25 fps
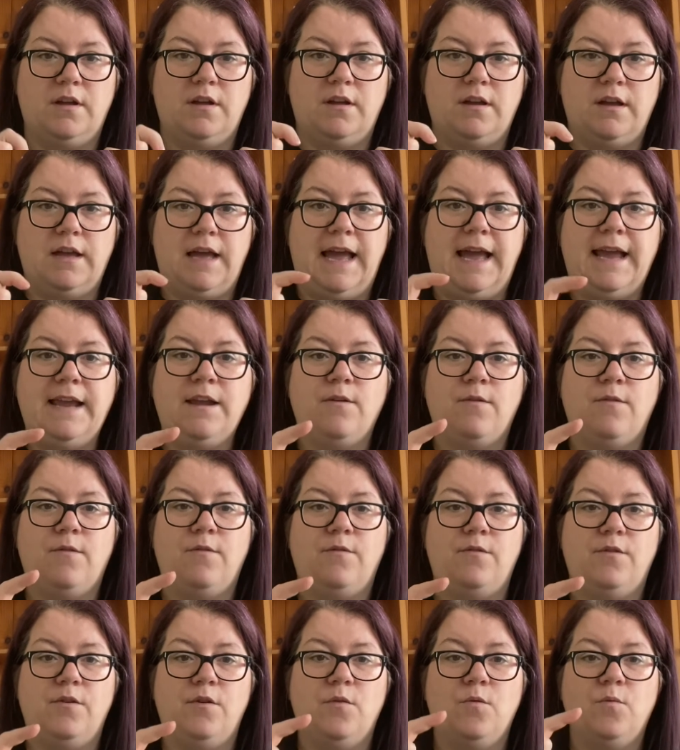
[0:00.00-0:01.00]
hang
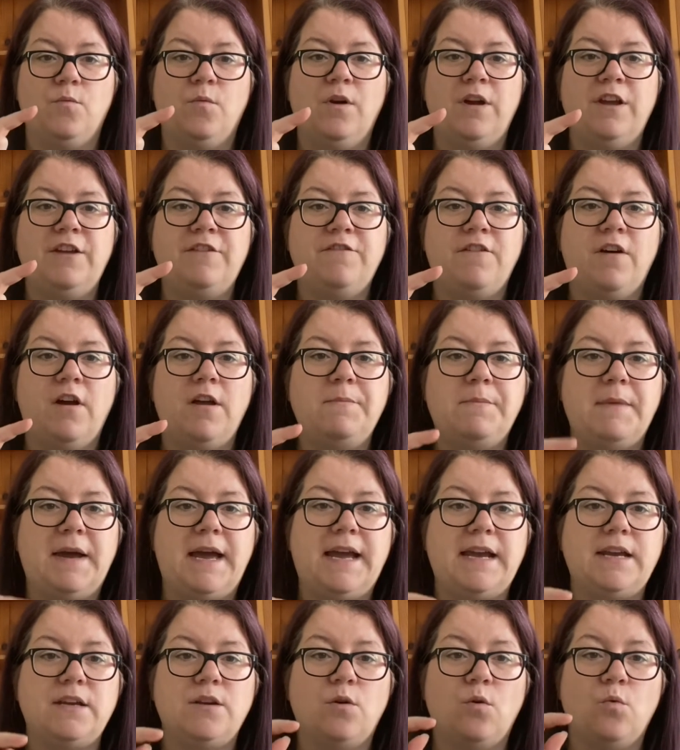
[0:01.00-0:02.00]
on, what if I
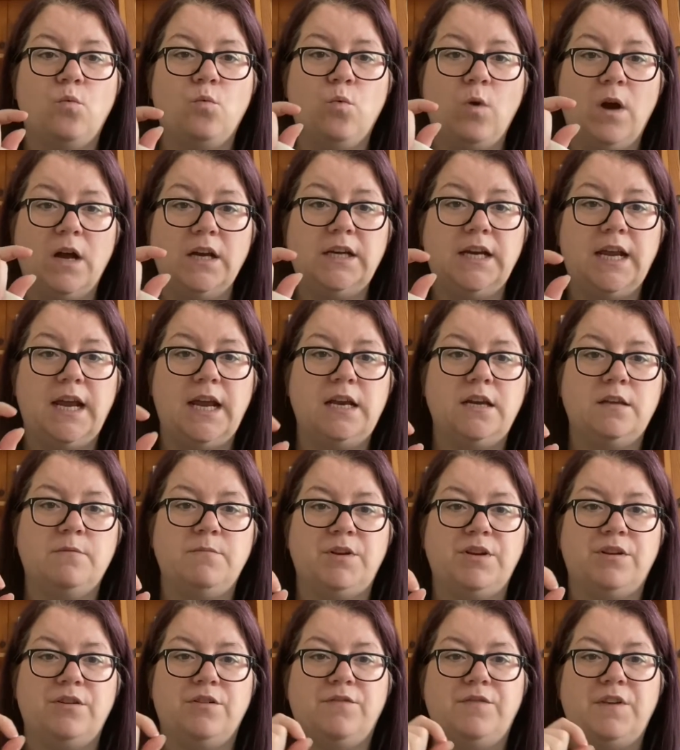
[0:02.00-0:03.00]
made one
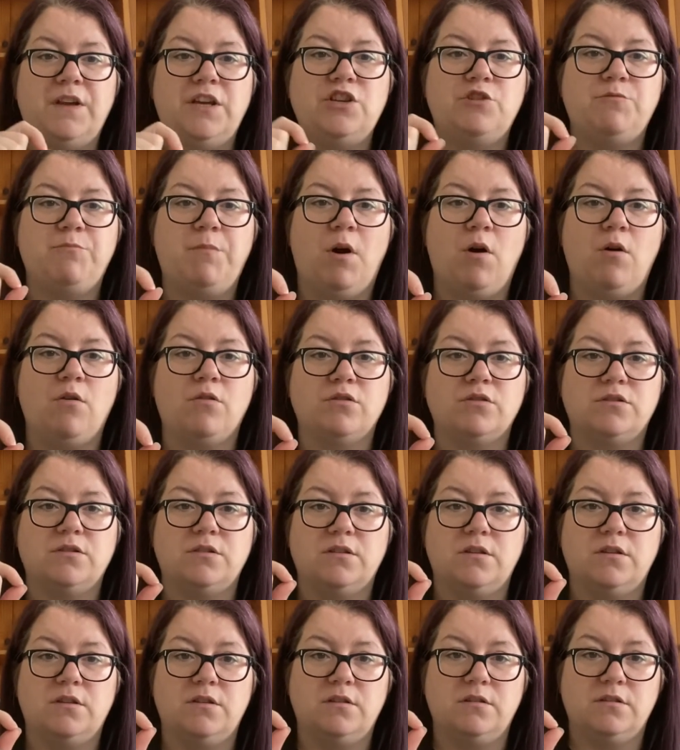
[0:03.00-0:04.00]
element of each box
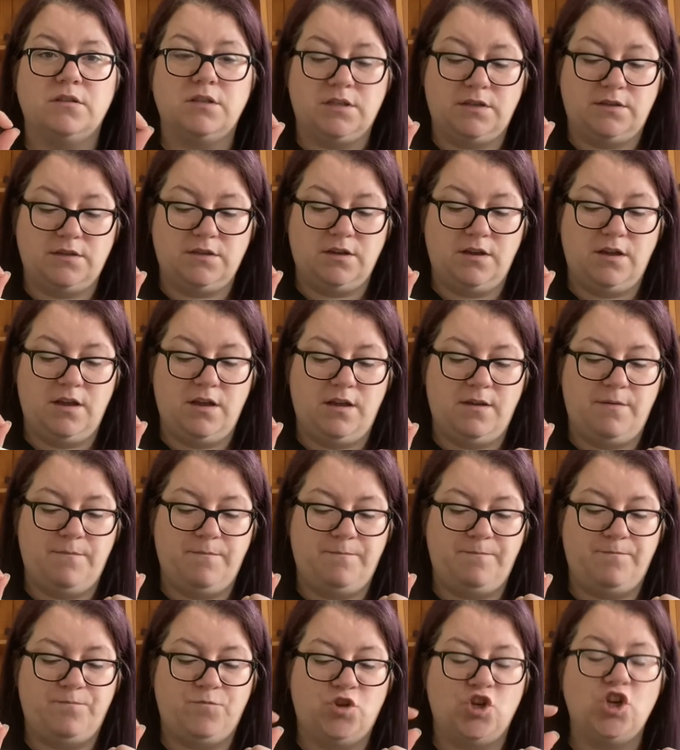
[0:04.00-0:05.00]

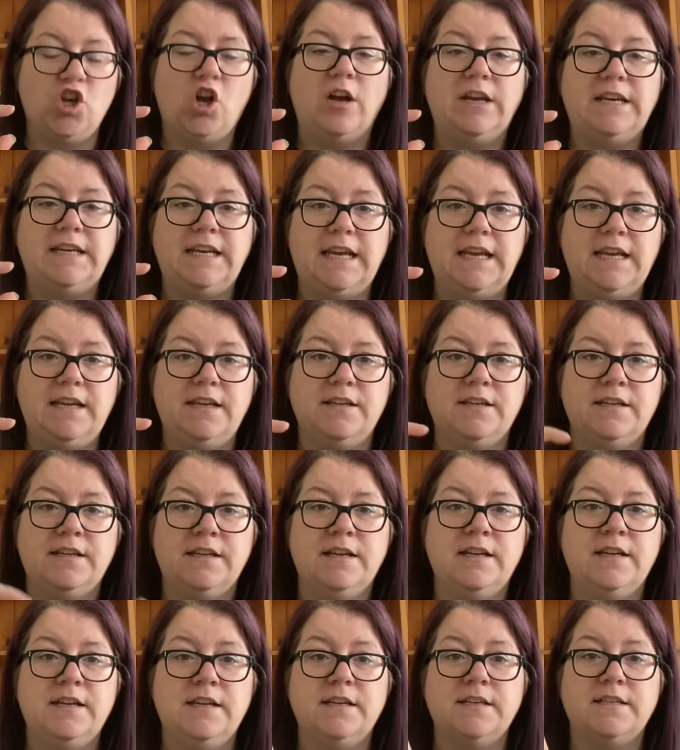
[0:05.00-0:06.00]
shiny?
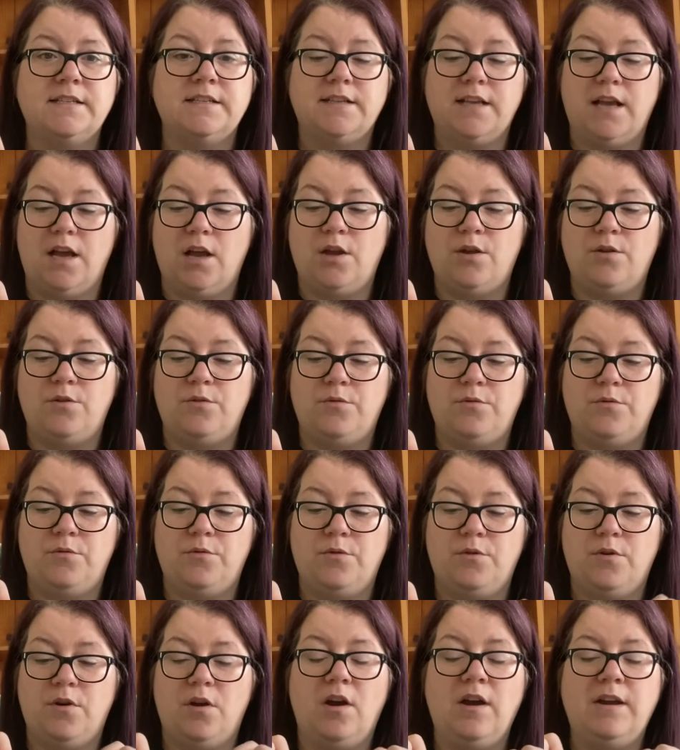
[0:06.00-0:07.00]
So
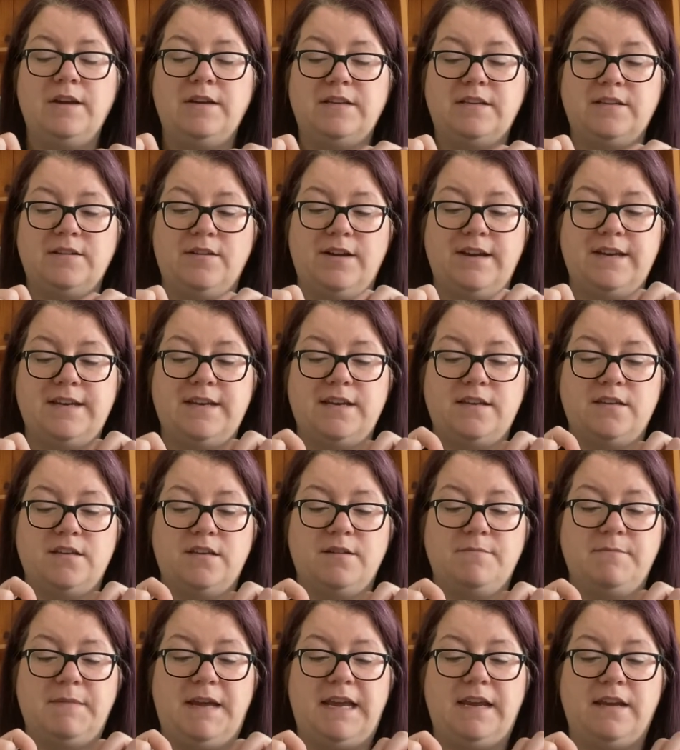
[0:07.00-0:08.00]
I decided
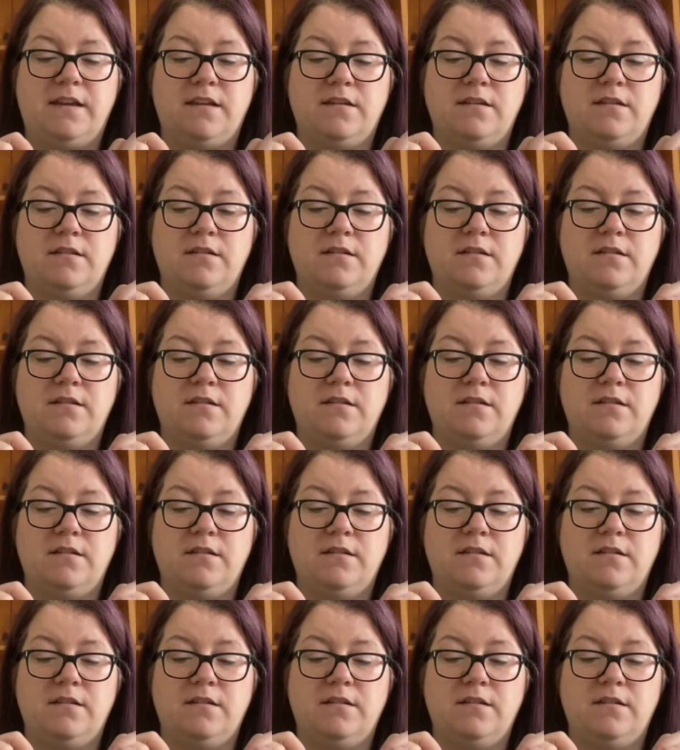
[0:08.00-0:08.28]
to make